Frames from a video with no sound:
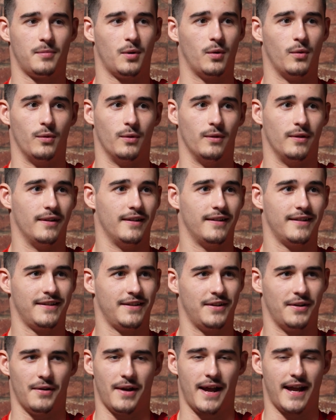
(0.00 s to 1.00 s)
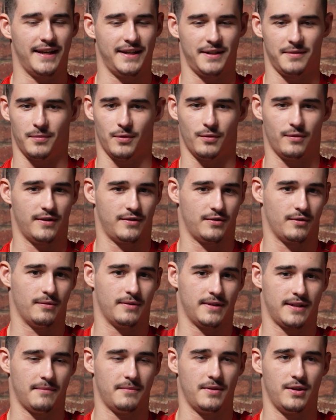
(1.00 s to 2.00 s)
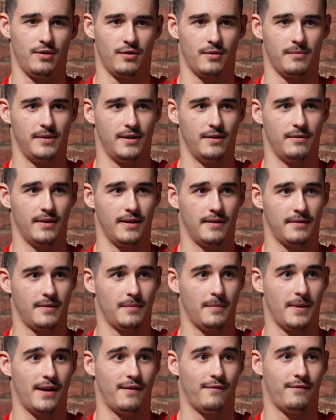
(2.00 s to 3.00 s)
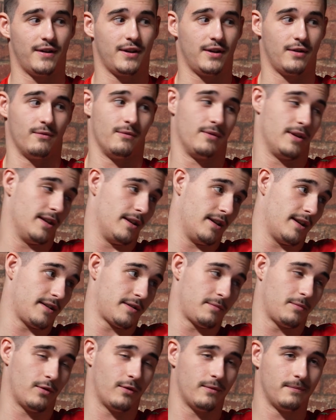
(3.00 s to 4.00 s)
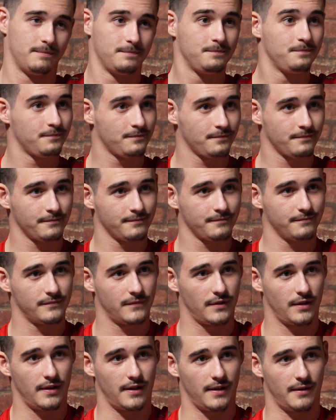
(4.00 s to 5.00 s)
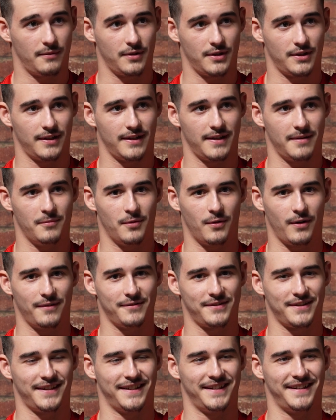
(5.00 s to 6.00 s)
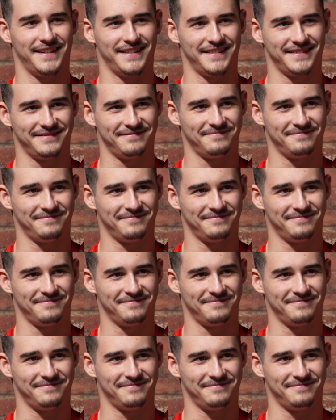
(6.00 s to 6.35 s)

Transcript: pool, any sport, there's always something you could be doing to benefit you within that sport. So yeah, wish I did more outside.